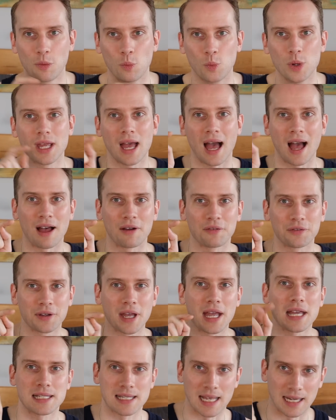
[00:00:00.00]
we have
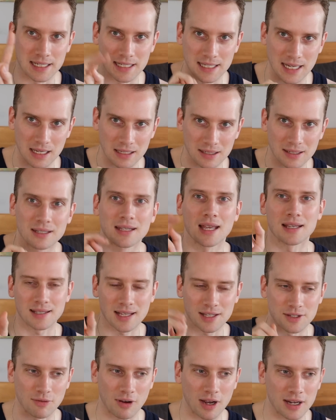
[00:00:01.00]
a second date. Yes,
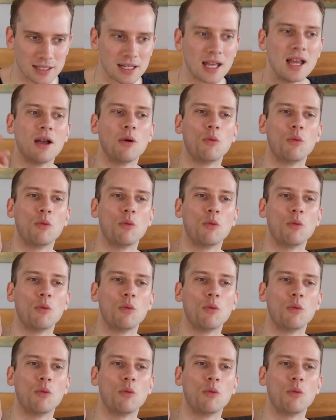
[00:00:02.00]
that's right.